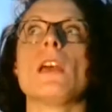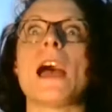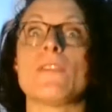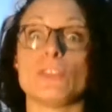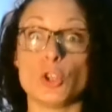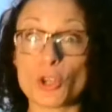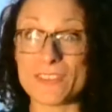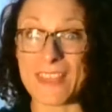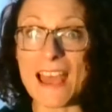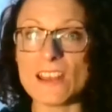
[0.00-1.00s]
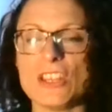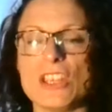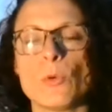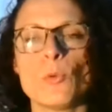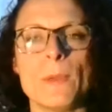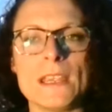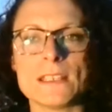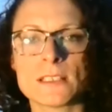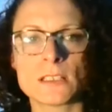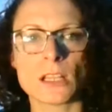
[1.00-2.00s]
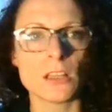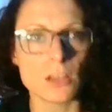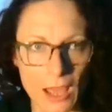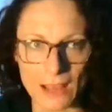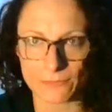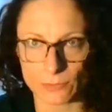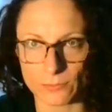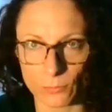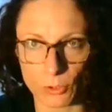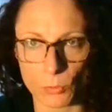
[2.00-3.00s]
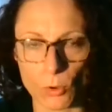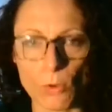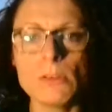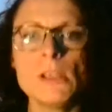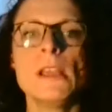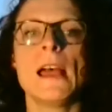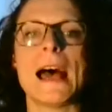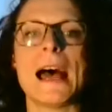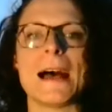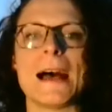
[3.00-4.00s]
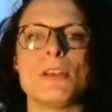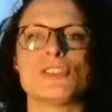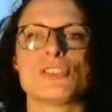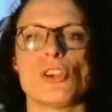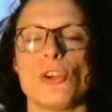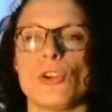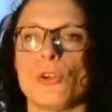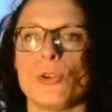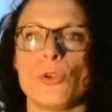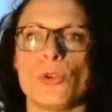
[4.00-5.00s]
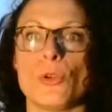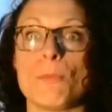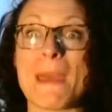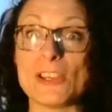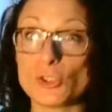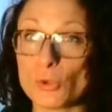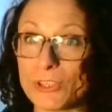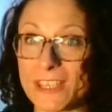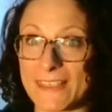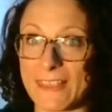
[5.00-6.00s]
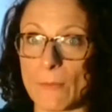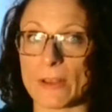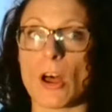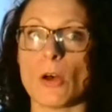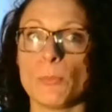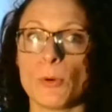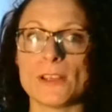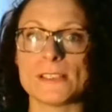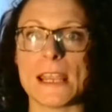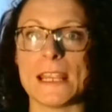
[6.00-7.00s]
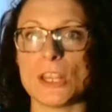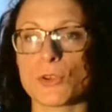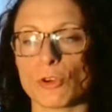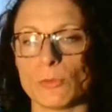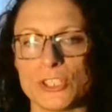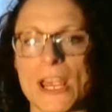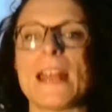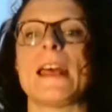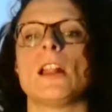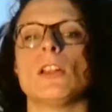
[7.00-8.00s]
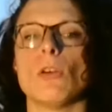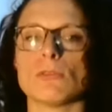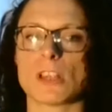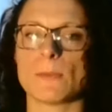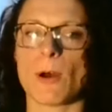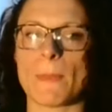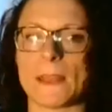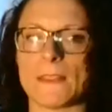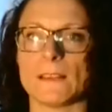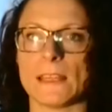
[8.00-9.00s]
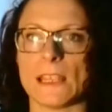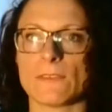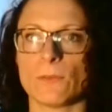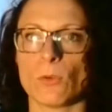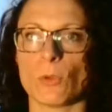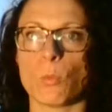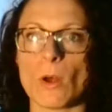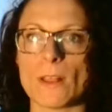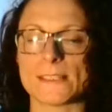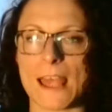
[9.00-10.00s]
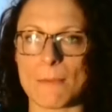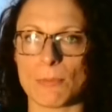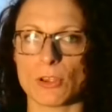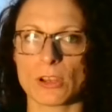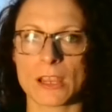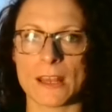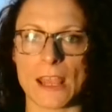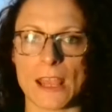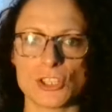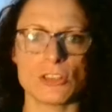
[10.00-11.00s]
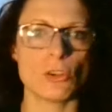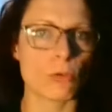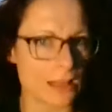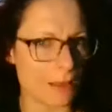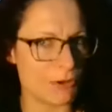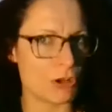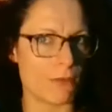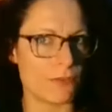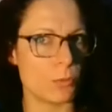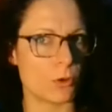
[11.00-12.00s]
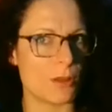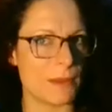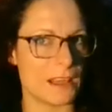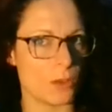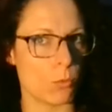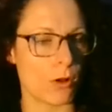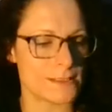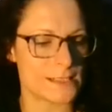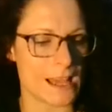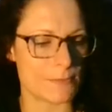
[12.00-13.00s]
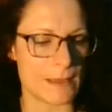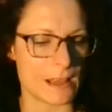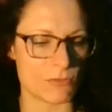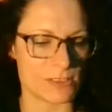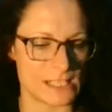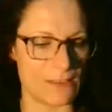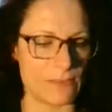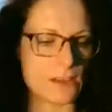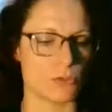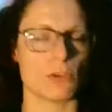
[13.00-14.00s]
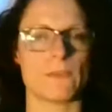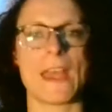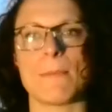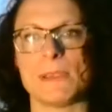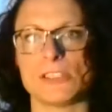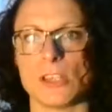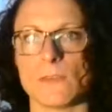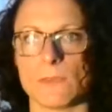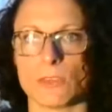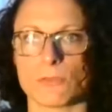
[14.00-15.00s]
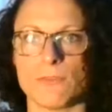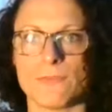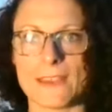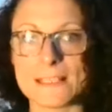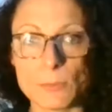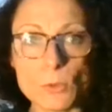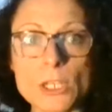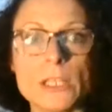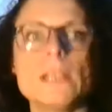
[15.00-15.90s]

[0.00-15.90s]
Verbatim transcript: have a look at that it will be delightful for you all um, so make sure you get that one i'll post that in the group chat and i'll also pop that in the link for the whatsapp connection. Laura, let me know if you want to be in the WhatsApp to be able to receive things or if you're happy surfing through Facebook.